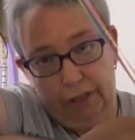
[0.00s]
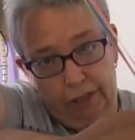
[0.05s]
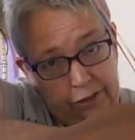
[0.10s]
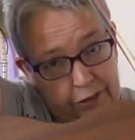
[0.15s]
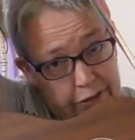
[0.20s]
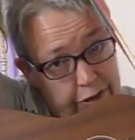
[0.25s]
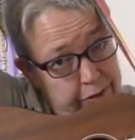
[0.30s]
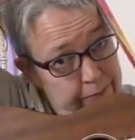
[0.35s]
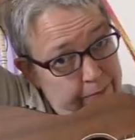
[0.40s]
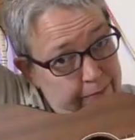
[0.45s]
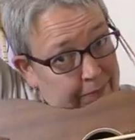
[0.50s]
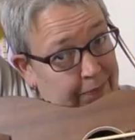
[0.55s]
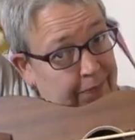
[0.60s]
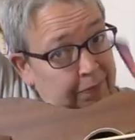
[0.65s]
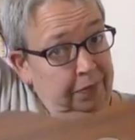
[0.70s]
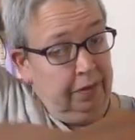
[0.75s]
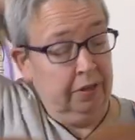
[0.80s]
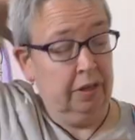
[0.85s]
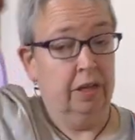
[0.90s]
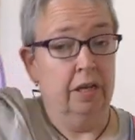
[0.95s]
So
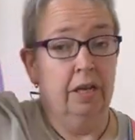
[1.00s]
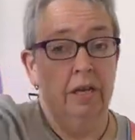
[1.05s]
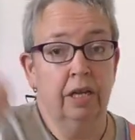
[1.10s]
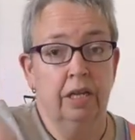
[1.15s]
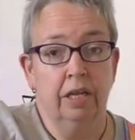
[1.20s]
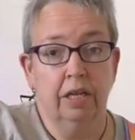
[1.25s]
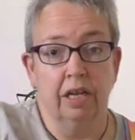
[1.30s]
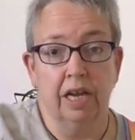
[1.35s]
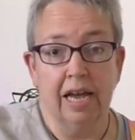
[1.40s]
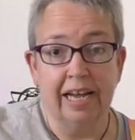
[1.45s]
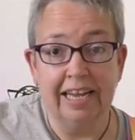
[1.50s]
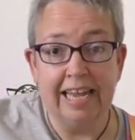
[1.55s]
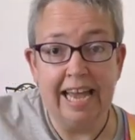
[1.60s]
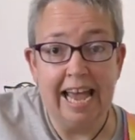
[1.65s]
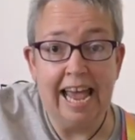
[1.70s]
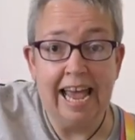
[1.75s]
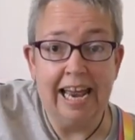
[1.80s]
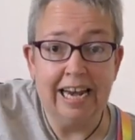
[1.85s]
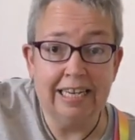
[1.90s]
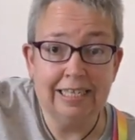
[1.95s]

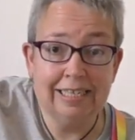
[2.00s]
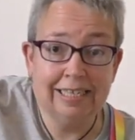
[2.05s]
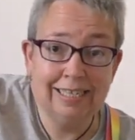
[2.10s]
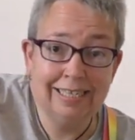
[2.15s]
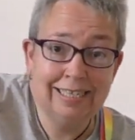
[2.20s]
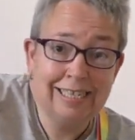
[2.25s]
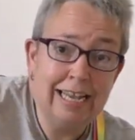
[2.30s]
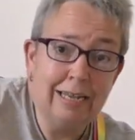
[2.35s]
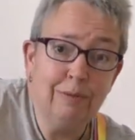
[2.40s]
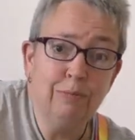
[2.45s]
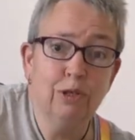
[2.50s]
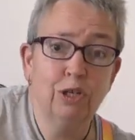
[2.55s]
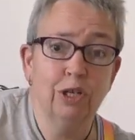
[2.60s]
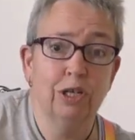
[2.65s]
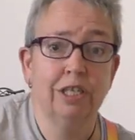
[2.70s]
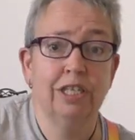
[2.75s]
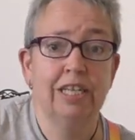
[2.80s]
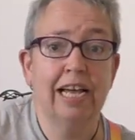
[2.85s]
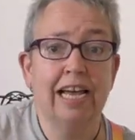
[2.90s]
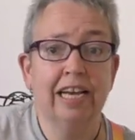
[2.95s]
again, it's the same
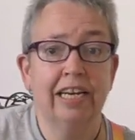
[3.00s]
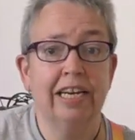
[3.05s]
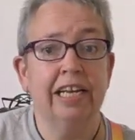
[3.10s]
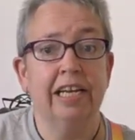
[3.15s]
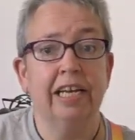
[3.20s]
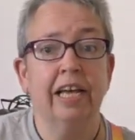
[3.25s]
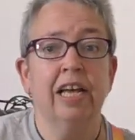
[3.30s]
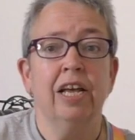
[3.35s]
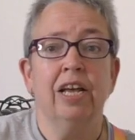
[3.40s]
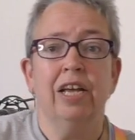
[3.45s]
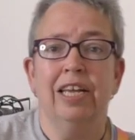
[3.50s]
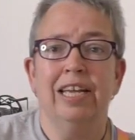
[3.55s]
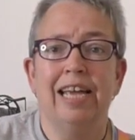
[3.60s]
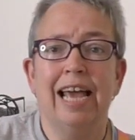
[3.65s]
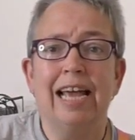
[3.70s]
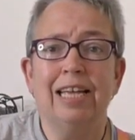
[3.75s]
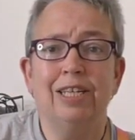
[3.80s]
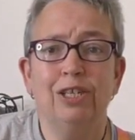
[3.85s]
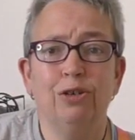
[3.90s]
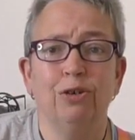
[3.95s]
sort of technique.
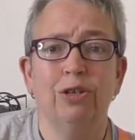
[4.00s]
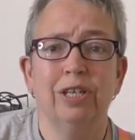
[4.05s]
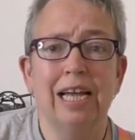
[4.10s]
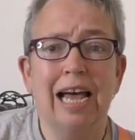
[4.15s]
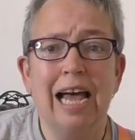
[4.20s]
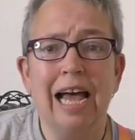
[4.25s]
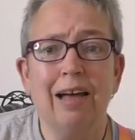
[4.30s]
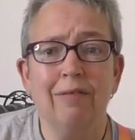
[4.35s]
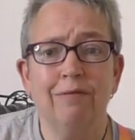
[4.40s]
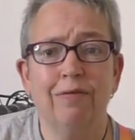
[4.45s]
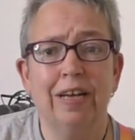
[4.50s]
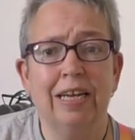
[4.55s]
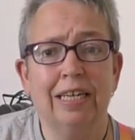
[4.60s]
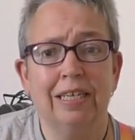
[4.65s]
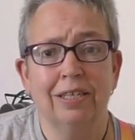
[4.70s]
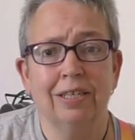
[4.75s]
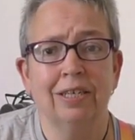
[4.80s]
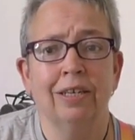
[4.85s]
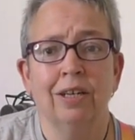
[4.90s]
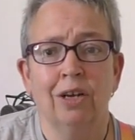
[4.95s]
Yes, you could have
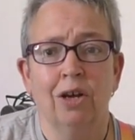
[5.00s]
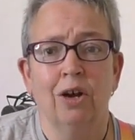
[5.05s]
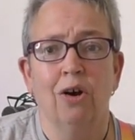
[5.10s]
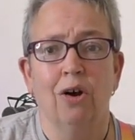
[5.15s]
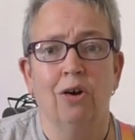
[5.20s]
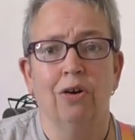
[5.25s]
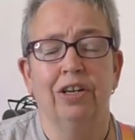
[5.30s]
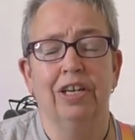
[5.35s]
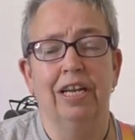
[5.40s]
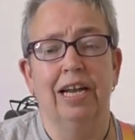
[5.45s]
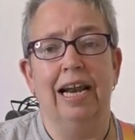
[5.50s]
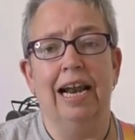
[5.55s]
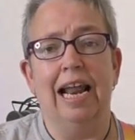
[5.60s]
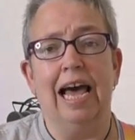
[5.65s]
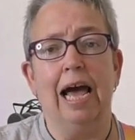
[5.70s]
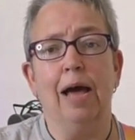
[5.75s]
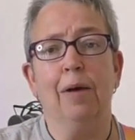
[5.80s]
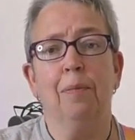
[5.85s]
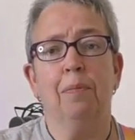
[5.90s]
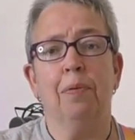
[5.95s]
it on your
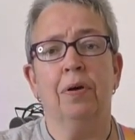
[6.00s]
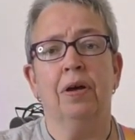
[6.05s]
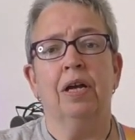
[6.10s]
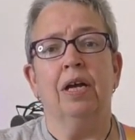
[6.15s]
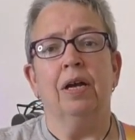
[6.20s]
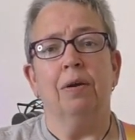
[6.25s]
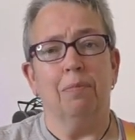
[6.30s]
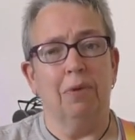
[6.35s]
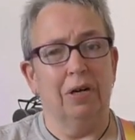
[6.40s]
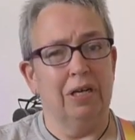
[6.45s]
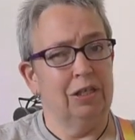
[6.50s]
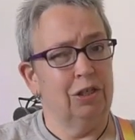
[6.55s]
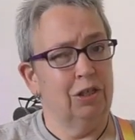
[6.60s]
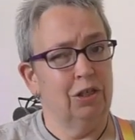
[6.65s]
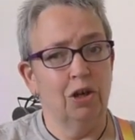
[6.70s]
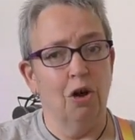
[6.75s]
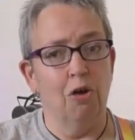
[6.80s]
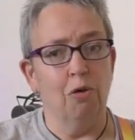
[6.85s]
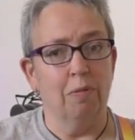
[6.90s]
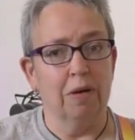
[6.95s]
lap, but it's
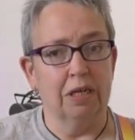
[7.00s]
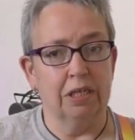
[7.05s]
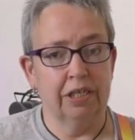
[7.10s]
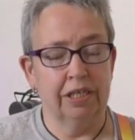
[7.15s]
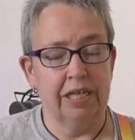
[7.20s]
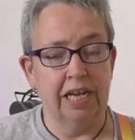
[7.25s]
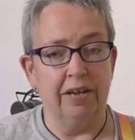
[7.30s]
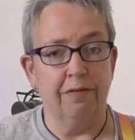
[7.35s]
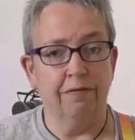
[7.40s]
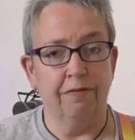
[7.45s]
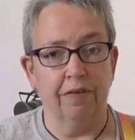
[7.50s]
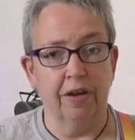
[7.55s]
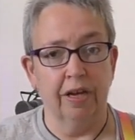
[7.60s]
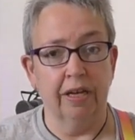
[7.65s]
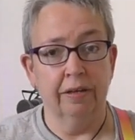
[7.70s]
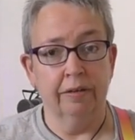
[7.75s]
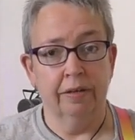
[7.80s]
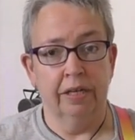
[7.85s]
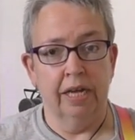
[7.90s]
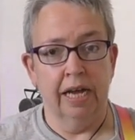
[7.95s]
so much safer
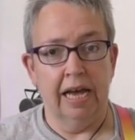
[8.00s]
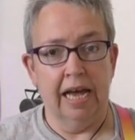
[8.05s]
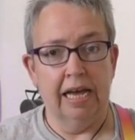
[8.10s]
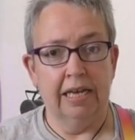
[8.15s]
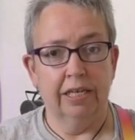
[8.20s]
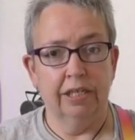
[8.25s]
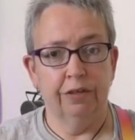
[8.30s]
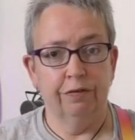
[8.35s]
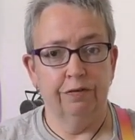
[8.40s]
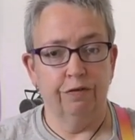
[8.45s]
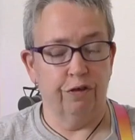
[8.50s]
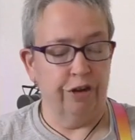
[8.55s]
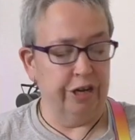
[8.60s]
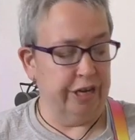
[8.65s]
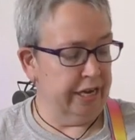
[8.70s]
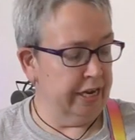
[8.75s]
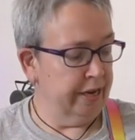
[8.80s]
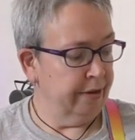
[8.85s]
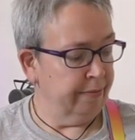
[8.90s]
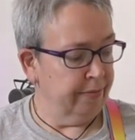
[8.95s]

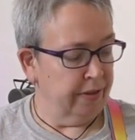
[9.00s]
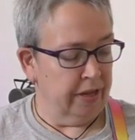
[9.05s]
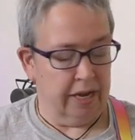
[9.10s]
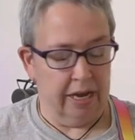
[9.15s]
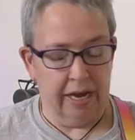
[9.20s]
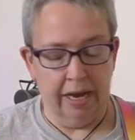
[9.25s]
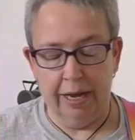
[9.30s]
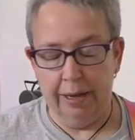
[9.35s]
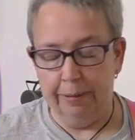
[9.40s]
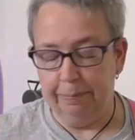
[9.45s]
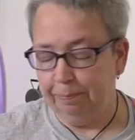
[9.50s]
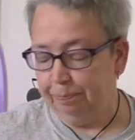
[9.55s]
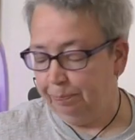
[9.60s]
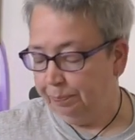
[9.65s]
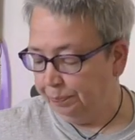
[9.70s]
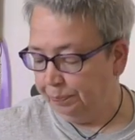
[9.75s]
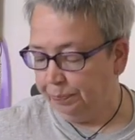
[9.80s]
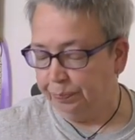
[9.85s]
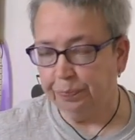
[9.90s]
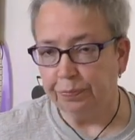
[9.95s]
hands-free. And
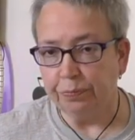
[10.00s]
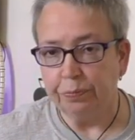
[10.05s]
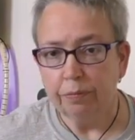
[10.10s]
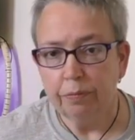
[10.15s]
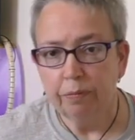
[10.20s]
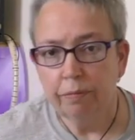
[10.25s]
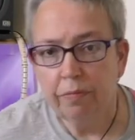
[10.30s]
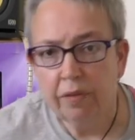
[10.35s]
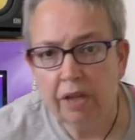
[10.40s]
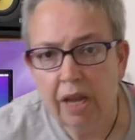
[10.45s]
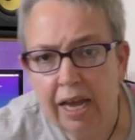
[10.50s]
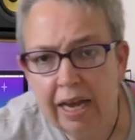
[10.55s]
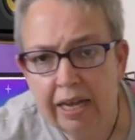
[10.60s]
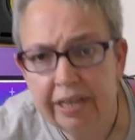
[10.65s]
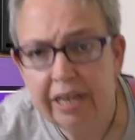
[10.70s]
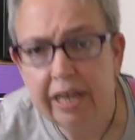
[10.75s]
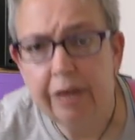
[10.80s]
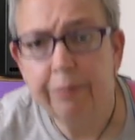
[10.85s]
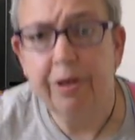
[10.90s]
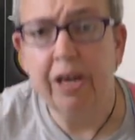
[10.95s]

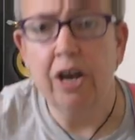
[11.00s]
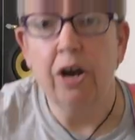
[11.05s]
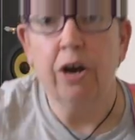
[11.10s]
there we